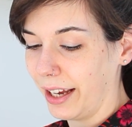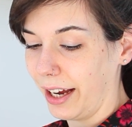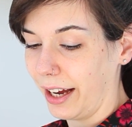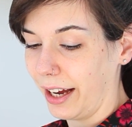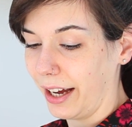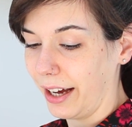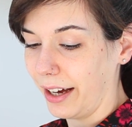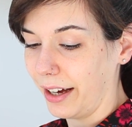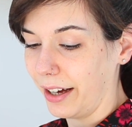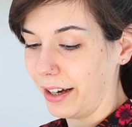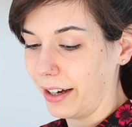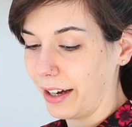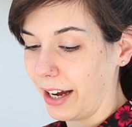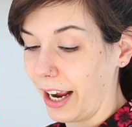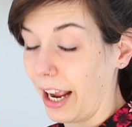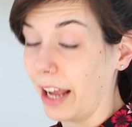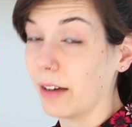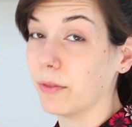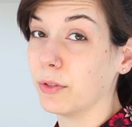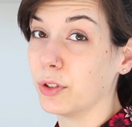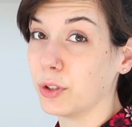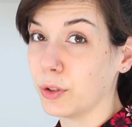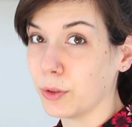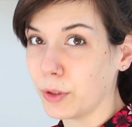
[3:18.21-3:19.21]
I
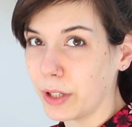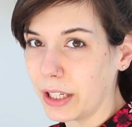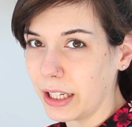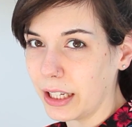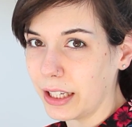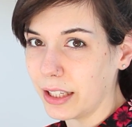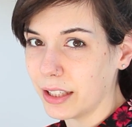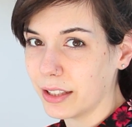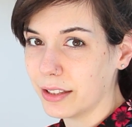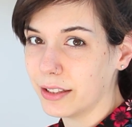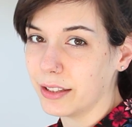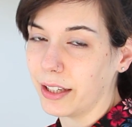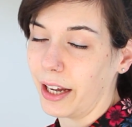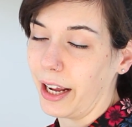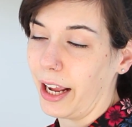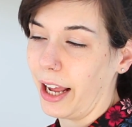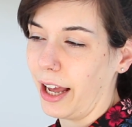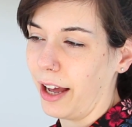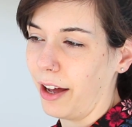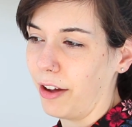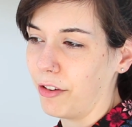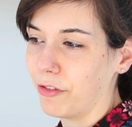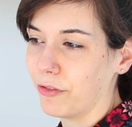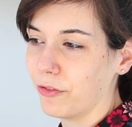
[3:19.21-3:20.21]
have 2 kids, I
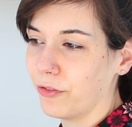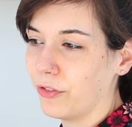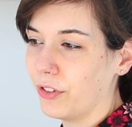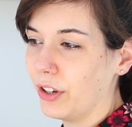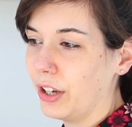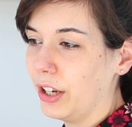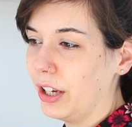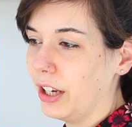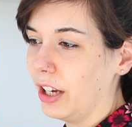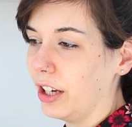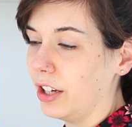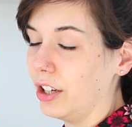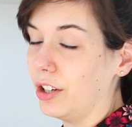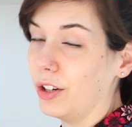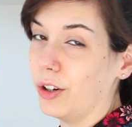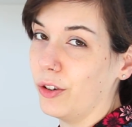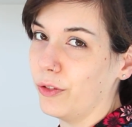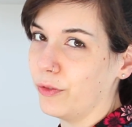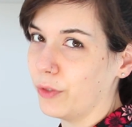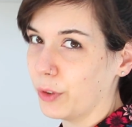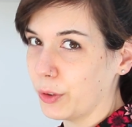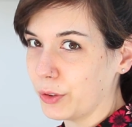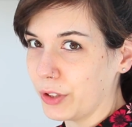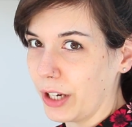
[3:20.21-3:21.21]
have, a
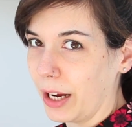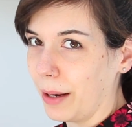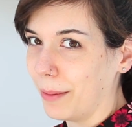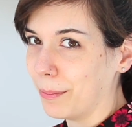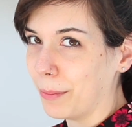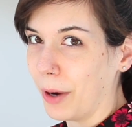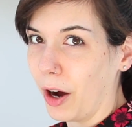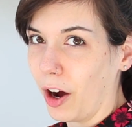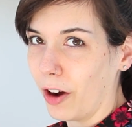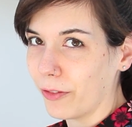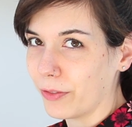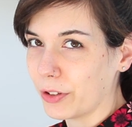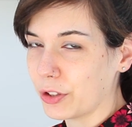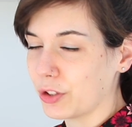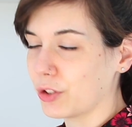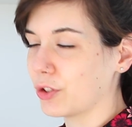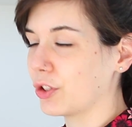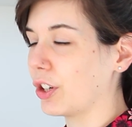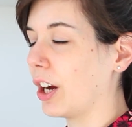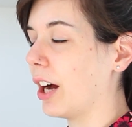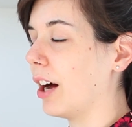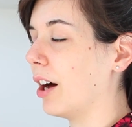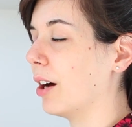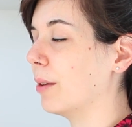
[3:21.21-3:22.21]
full-time office
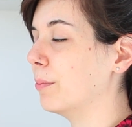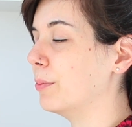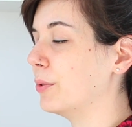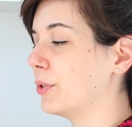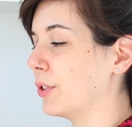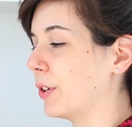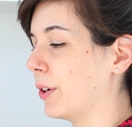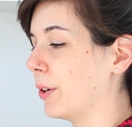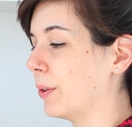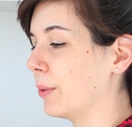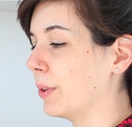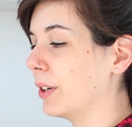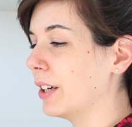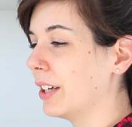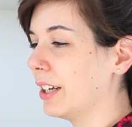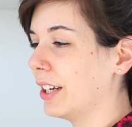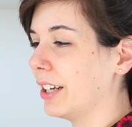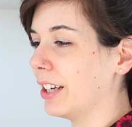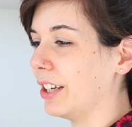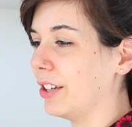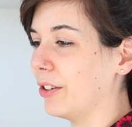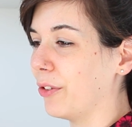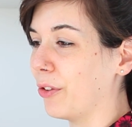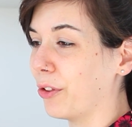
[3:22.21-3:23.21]
job, so,
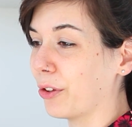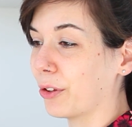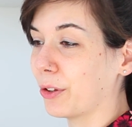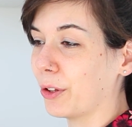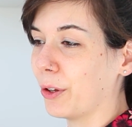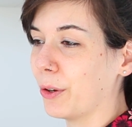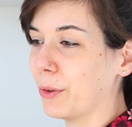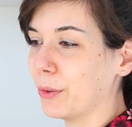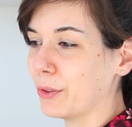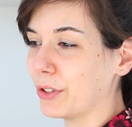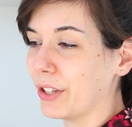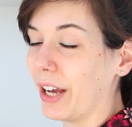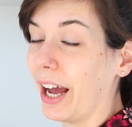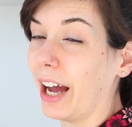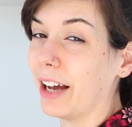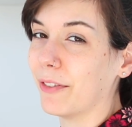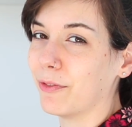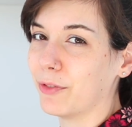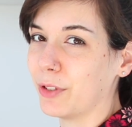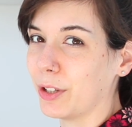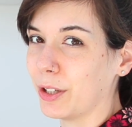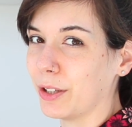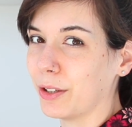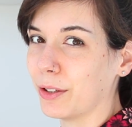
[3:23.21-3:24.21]
the clothes
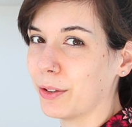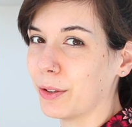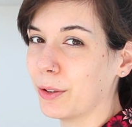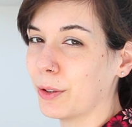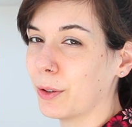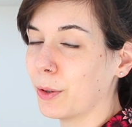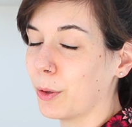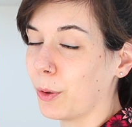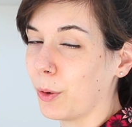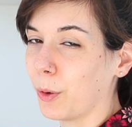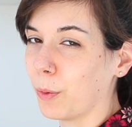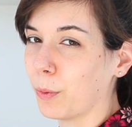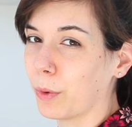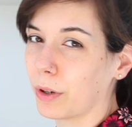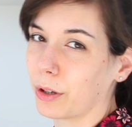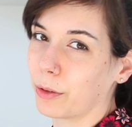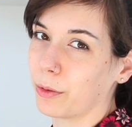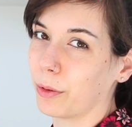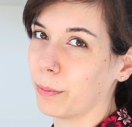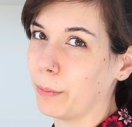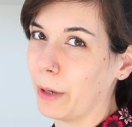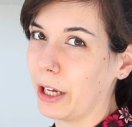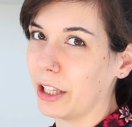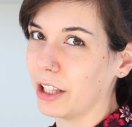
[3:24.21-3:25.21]
have to work
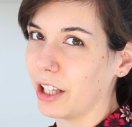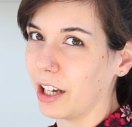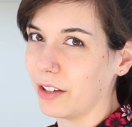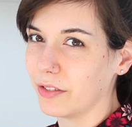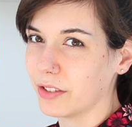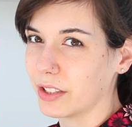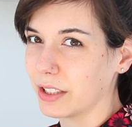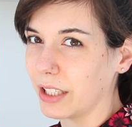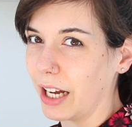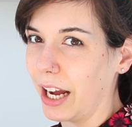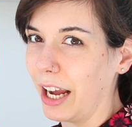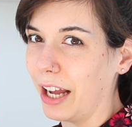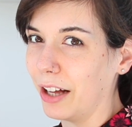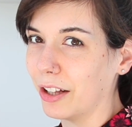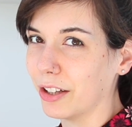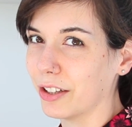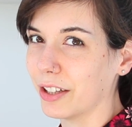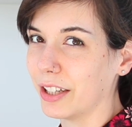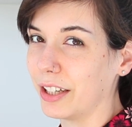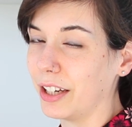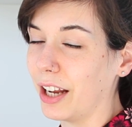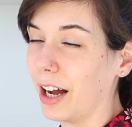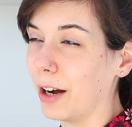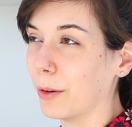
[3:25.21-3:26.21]
with my lifestyle
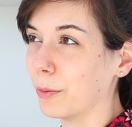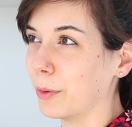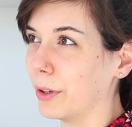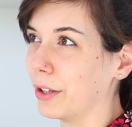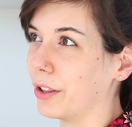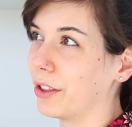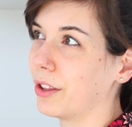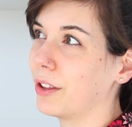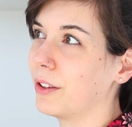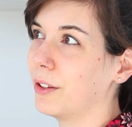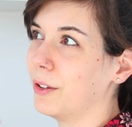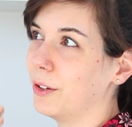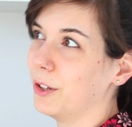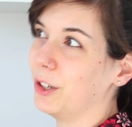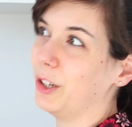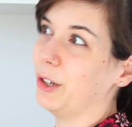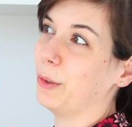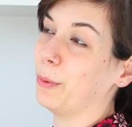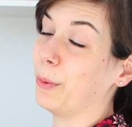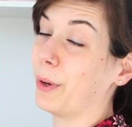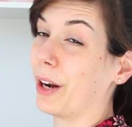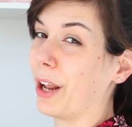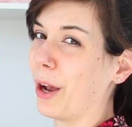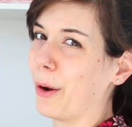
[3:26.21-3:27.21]
and not with
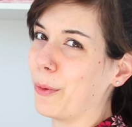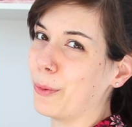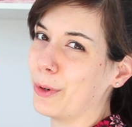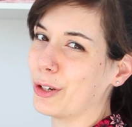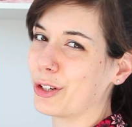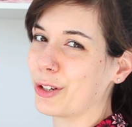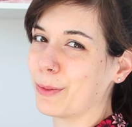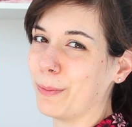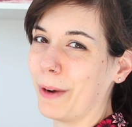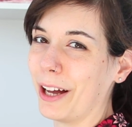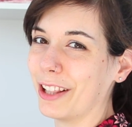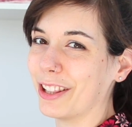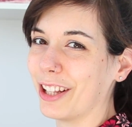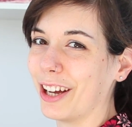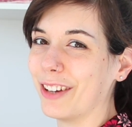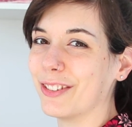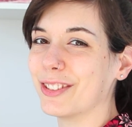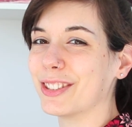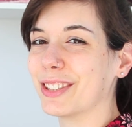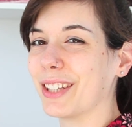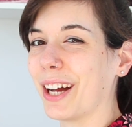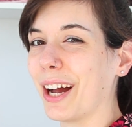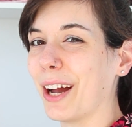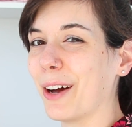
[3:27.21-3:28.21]
what I wish my
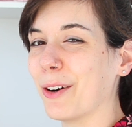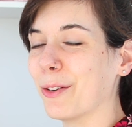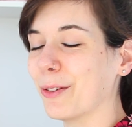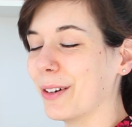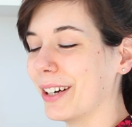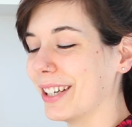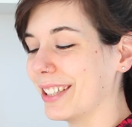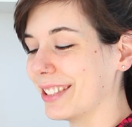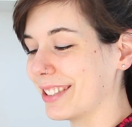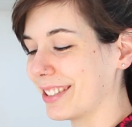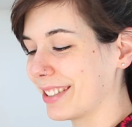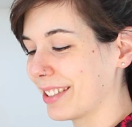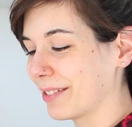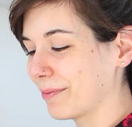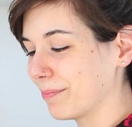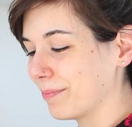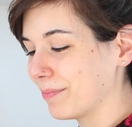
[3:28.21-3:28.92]
lifestyle was.